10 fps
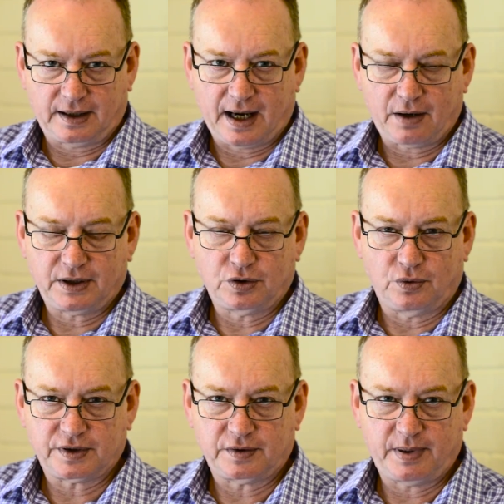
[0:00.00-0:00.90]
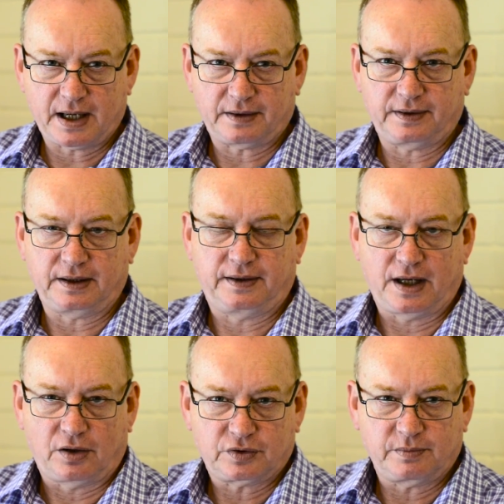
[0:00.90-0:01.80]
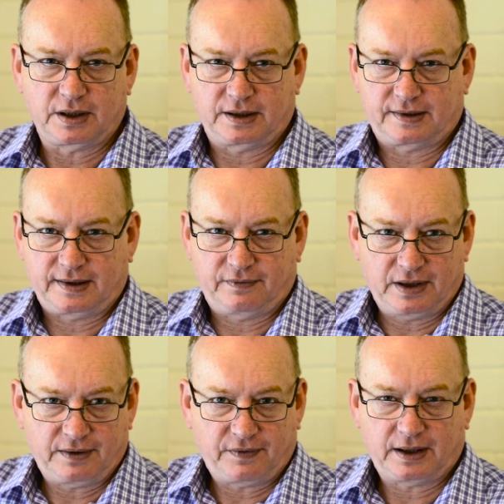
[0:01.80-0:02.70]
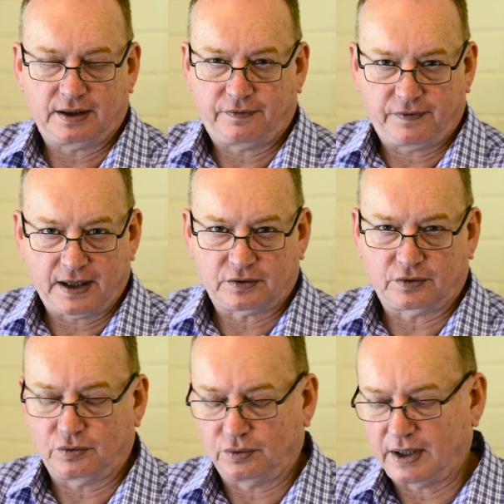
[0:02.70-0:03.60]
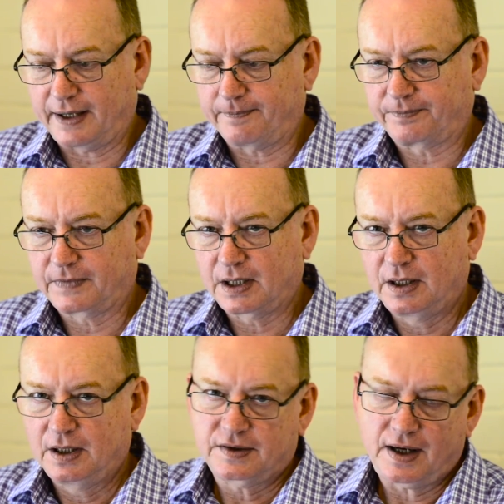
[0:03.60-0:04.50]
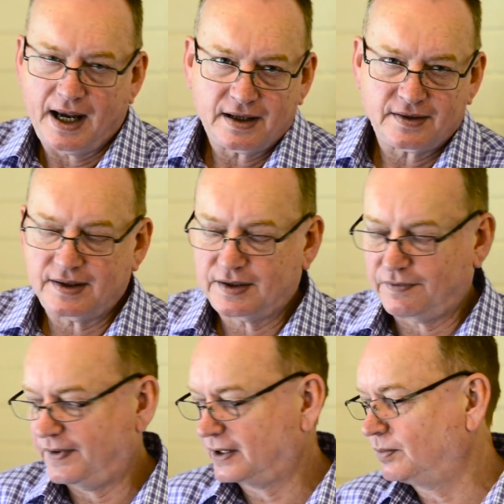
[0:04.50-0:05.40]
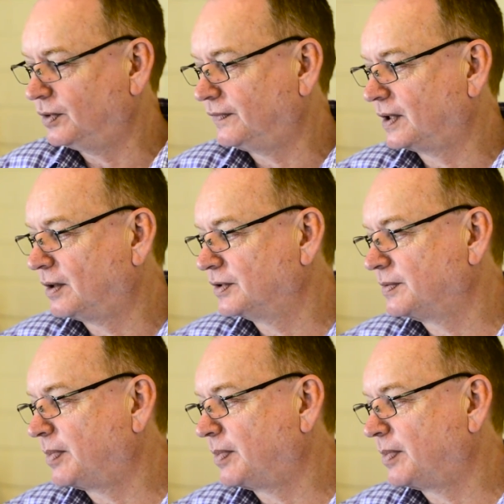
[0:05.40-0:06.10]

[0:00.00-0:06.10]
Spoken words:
how he talks about the ultimate and significant effect on all that. So how does this affect Wilfred Owen's